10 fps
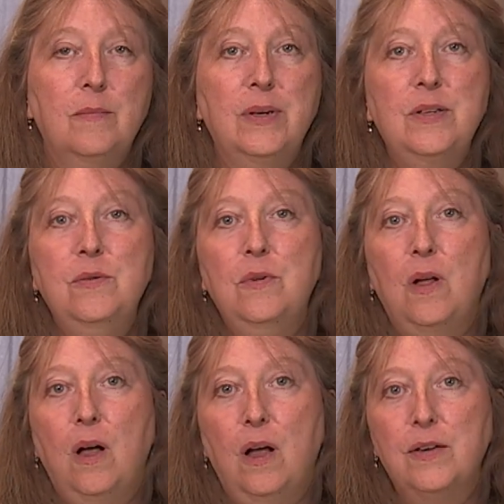But you
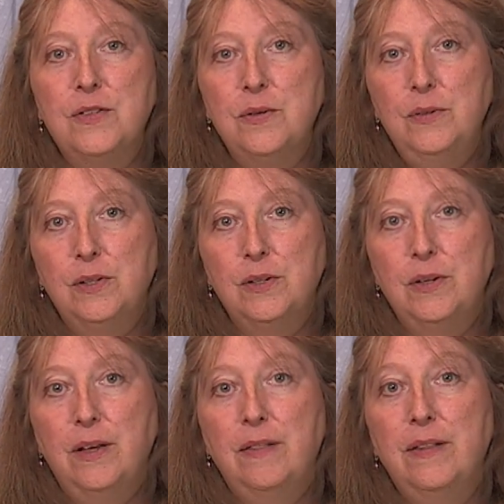will also
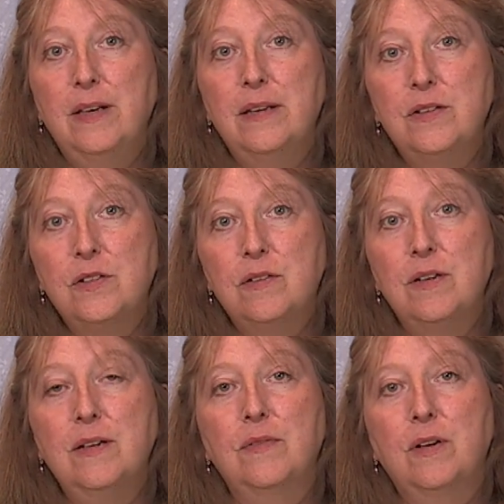learn the
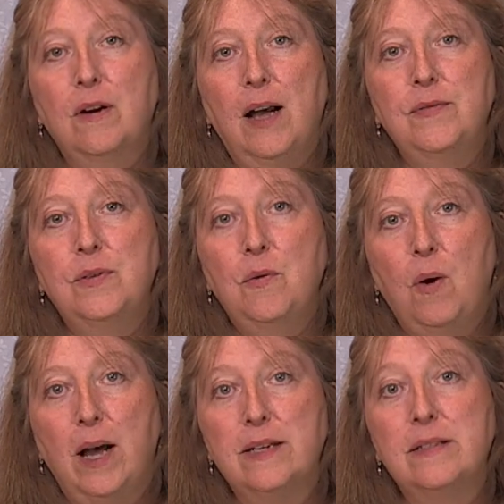history of the craft of the
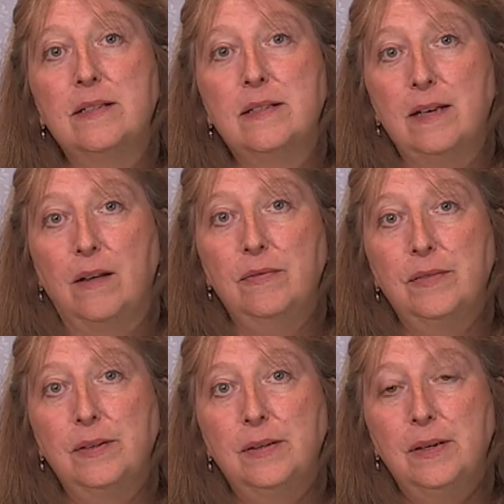wise
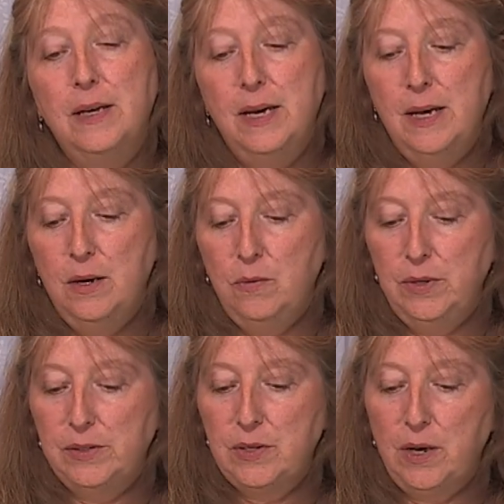itself.
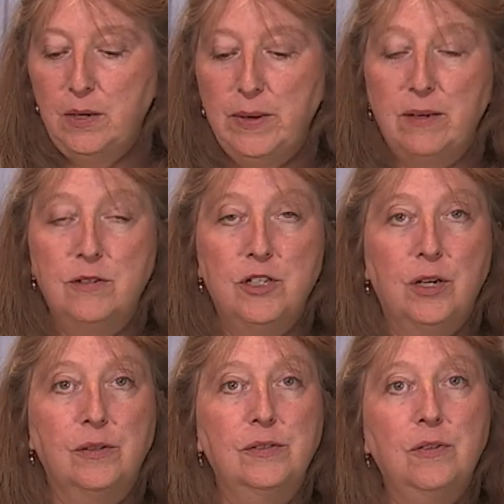We'll talk about
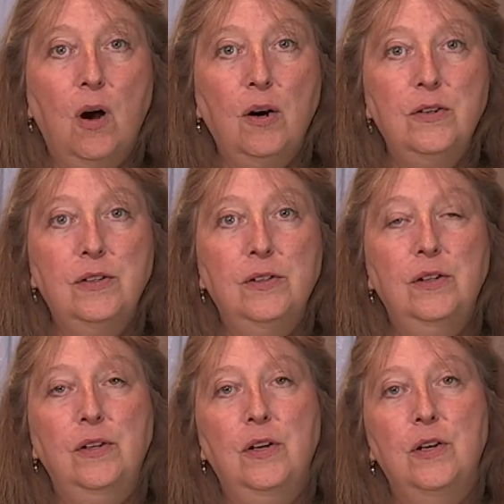Gerald Gardner,
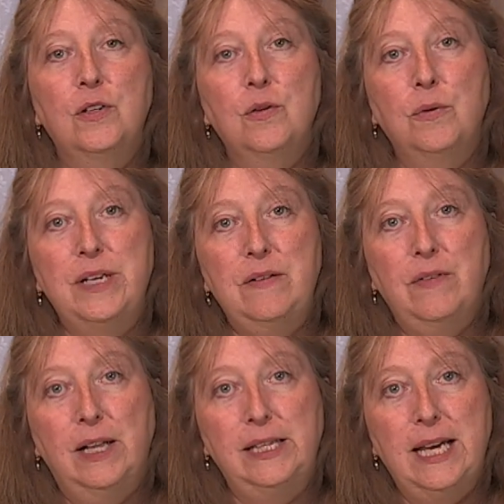Doreen
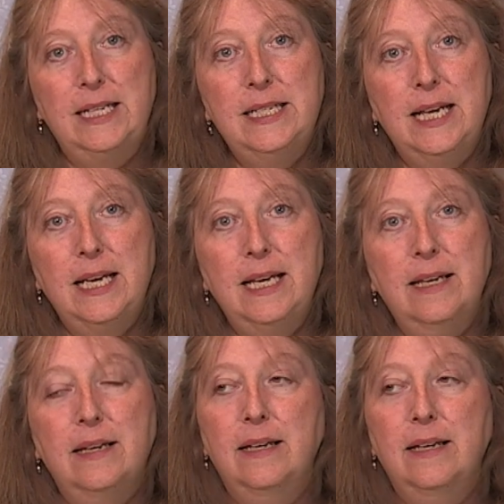Valiente,